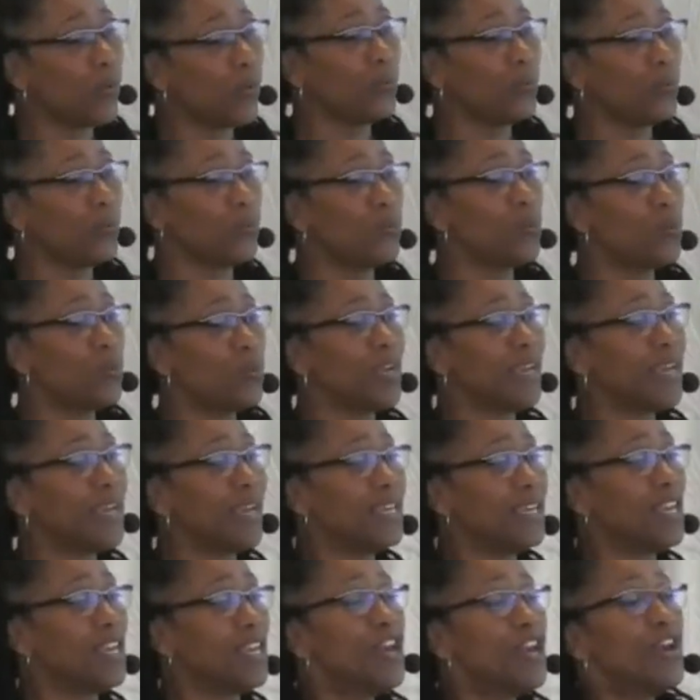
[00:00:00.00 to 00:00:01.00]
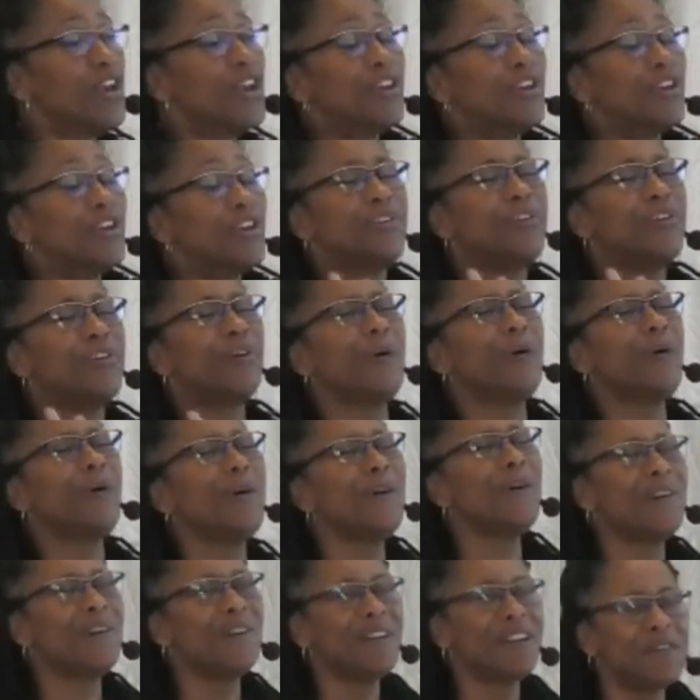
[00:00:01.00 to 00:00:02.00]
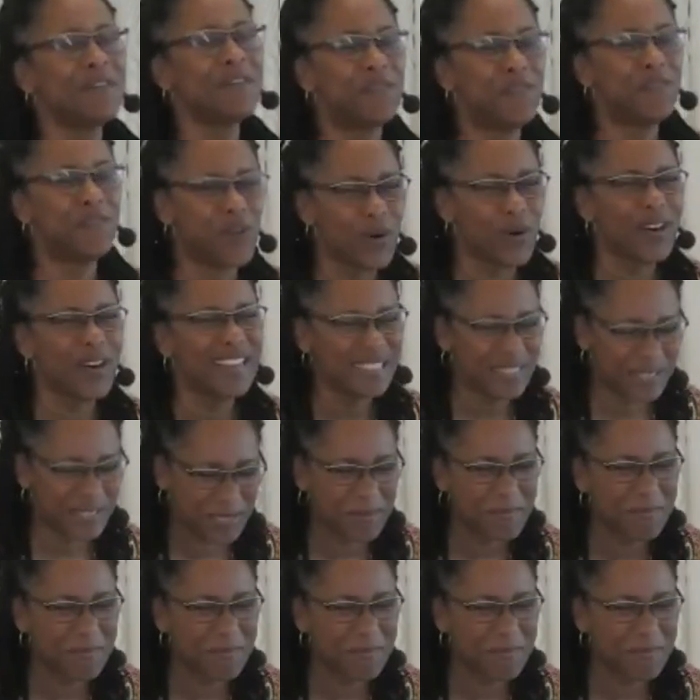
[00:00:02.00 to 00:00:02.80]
way. Your voice